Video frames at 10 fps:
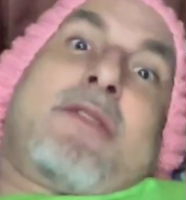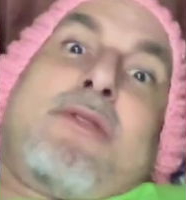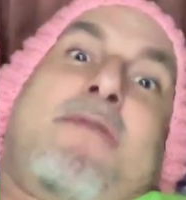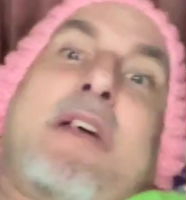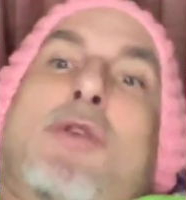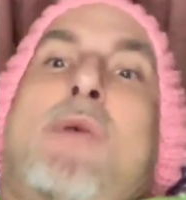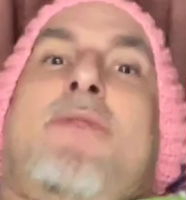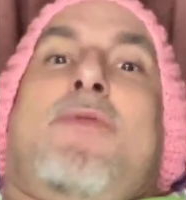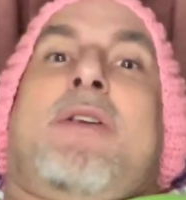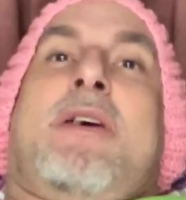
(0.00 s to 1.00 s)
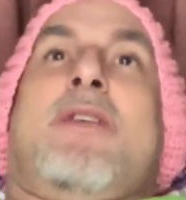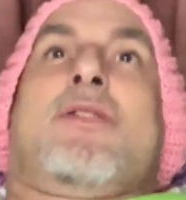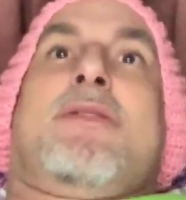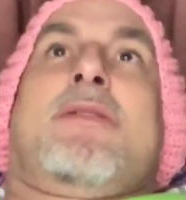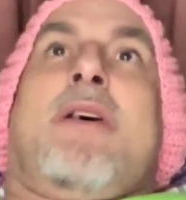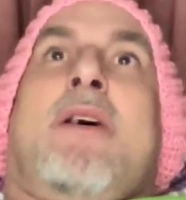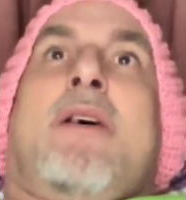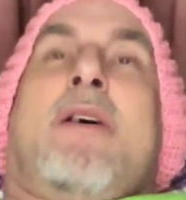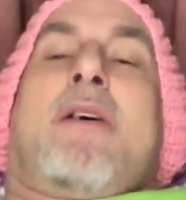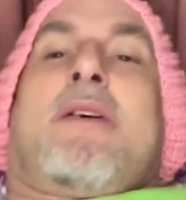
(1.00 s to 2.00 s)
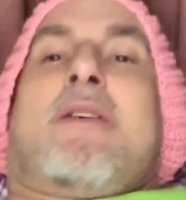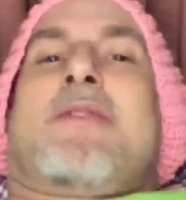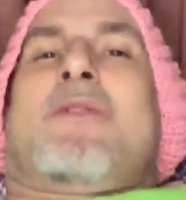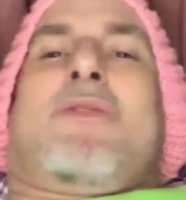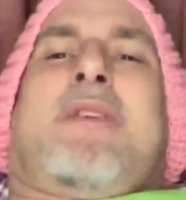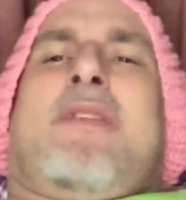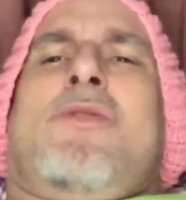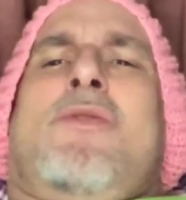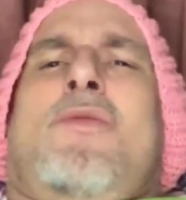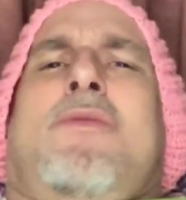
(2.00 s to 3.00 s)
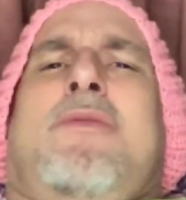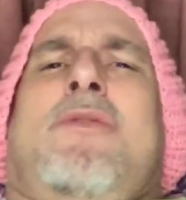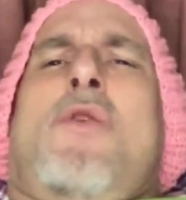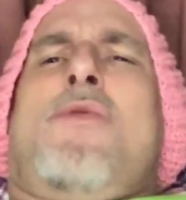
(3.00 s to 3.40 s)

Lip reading: to evaluate for intelligence. So, and you don't know